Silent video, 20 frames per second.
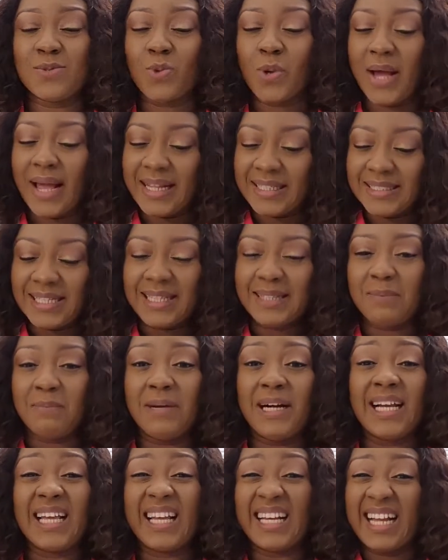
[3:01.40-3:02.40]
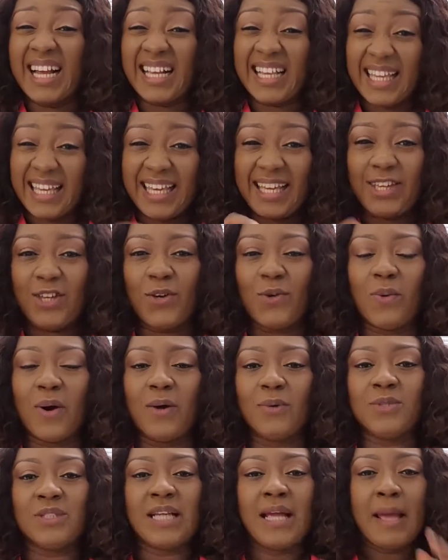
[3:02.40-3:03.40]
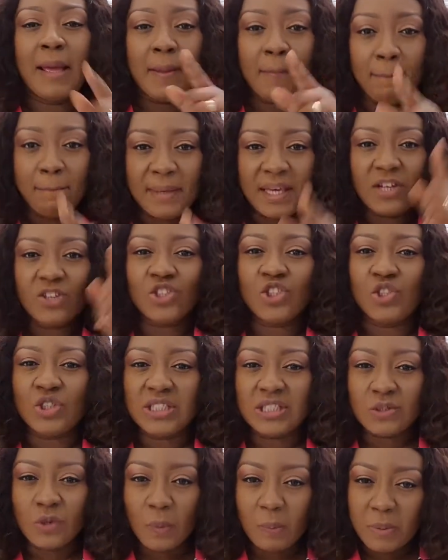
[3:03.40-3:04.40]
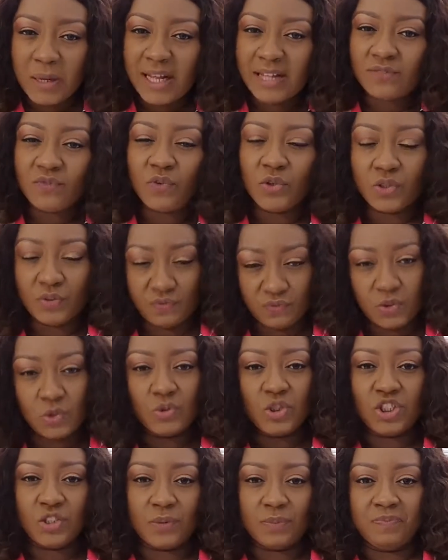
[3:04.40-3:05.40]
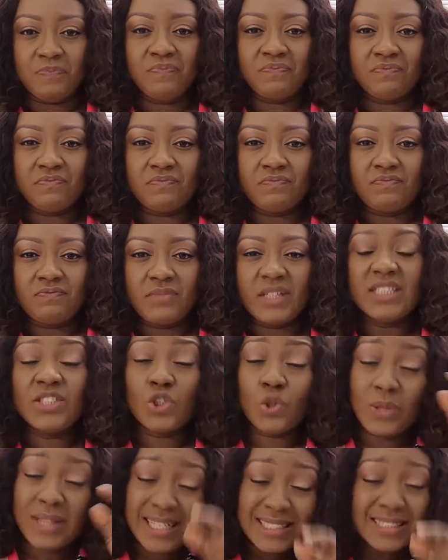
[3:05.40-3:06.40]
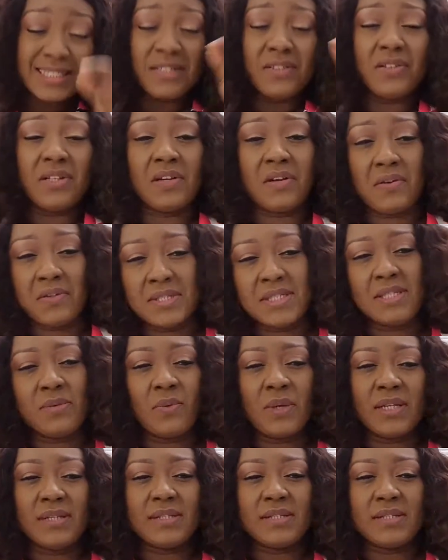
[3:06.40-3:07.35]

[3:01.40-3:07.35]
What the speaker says: will enter the market and kick you out because you did not plan for the future. So that's another consequence.